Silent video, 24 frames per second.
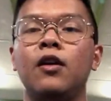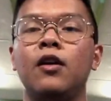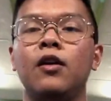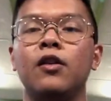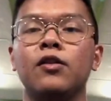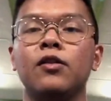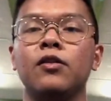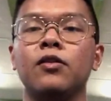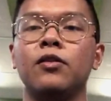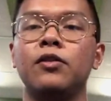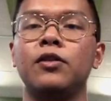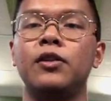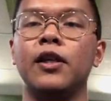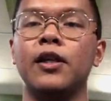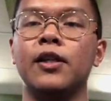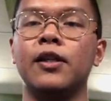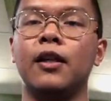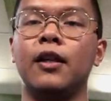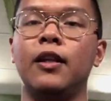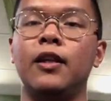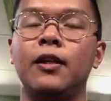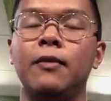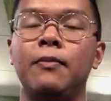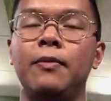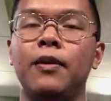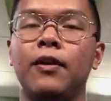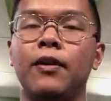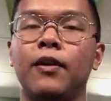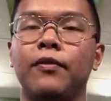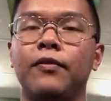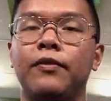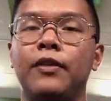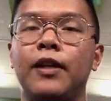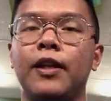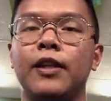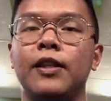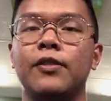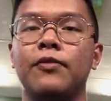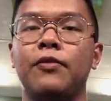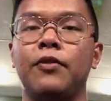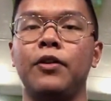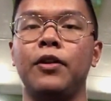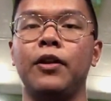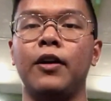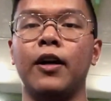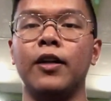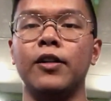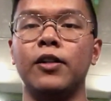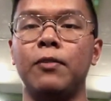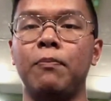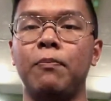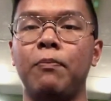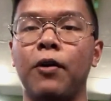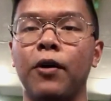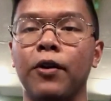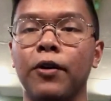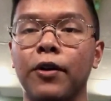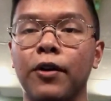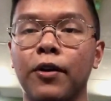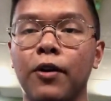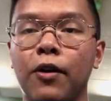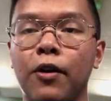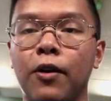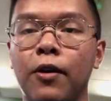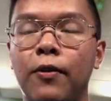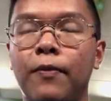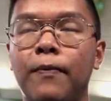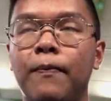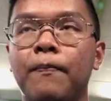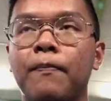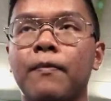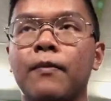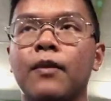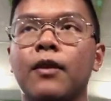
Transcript: So just a little bit of things for you guys to ponder on.